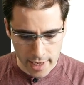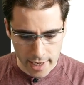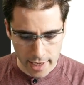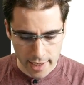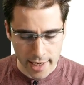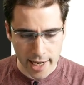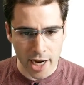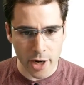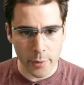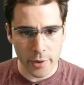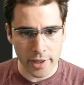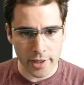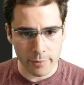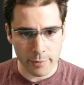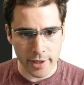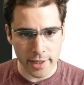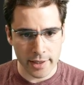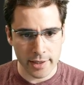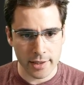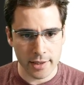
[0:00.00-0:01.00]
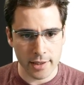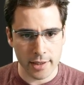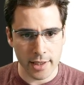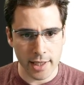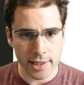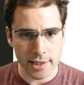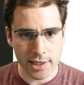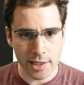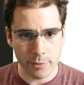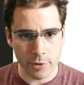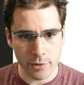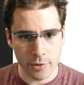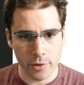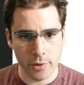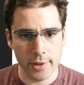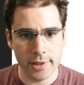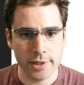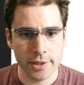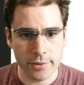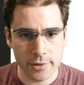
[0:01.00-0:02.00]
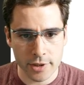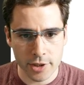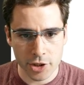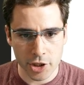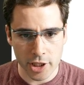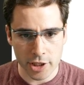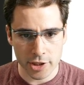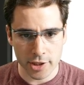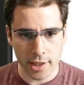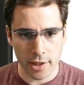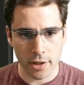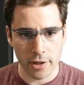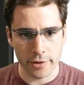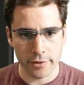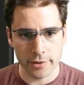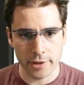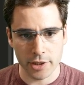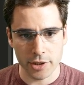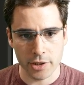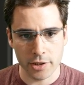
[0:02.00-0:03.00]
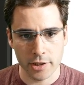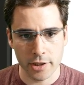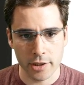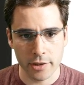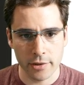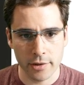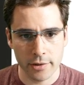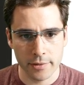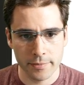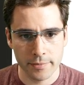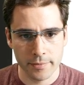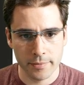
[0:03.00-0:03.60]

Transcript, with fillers: And now we can make an HTTP request to exchange that authorization code.